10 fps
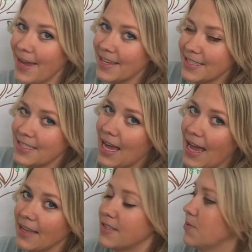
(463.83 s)
by its
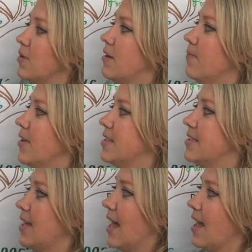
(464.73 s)
sides, well, let's
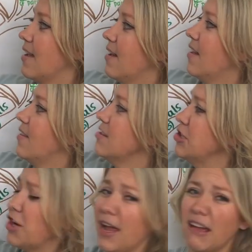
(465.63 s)
say this
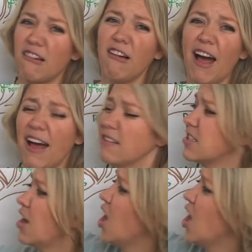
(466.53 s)
triangle has